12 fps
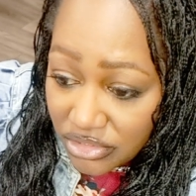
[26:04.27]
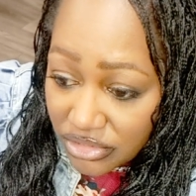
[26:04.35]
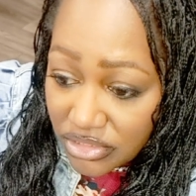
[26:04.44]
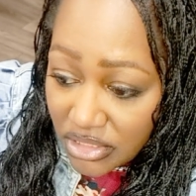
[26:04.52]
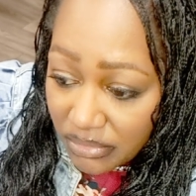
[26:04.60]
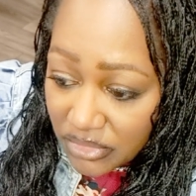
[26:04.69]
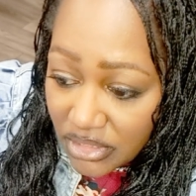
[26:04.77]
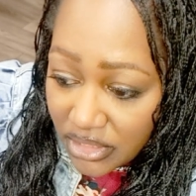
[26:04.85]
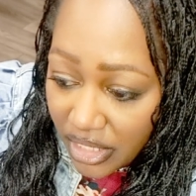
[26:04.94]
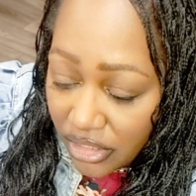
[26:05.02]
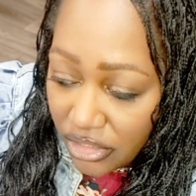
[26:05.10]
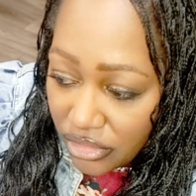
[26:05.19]
There's something
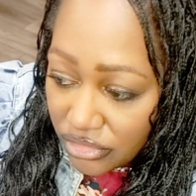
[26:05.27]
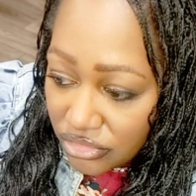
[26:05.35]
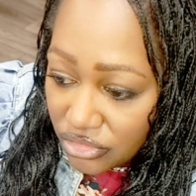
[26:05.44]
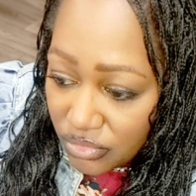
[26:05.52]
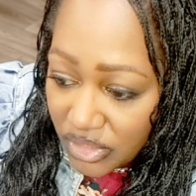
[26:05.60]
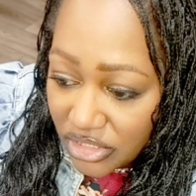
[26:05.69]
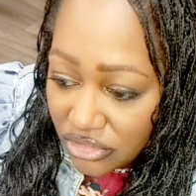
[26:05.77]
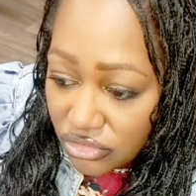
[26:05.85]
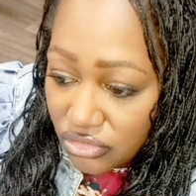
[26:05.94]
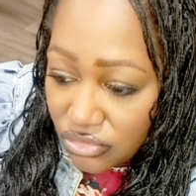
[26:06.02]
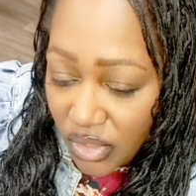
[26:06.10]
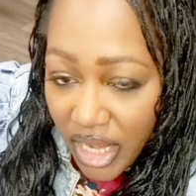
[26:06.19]
that hurt you and it's
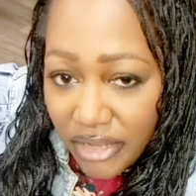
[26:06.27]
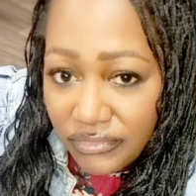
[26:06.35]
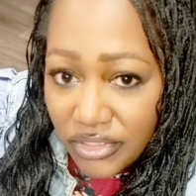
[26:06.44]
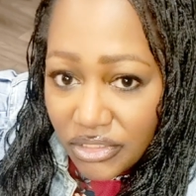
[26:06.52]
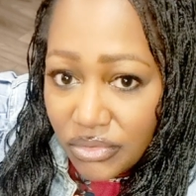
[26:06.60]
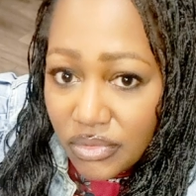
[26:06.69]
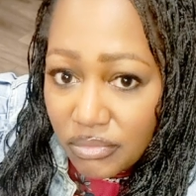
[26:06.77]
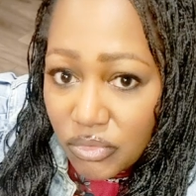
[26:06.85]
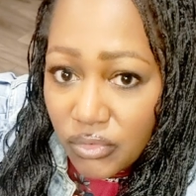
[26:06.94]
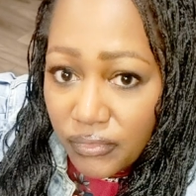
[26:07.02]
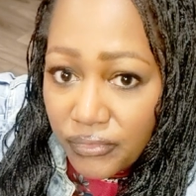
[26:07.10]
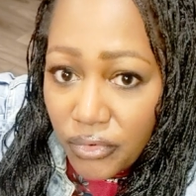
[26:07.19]
driving you to
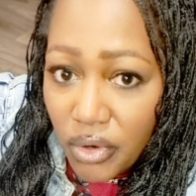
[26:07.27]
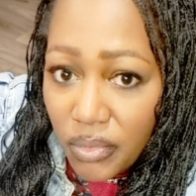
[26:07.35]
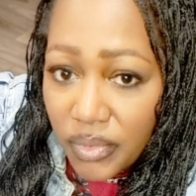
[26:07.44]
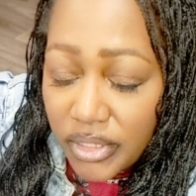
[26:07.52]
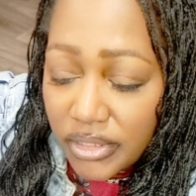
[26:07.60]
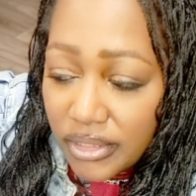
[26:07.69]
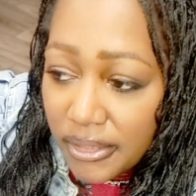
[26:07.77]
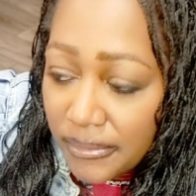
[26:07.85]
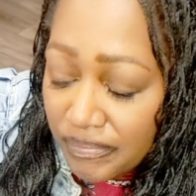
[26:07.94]
move forward.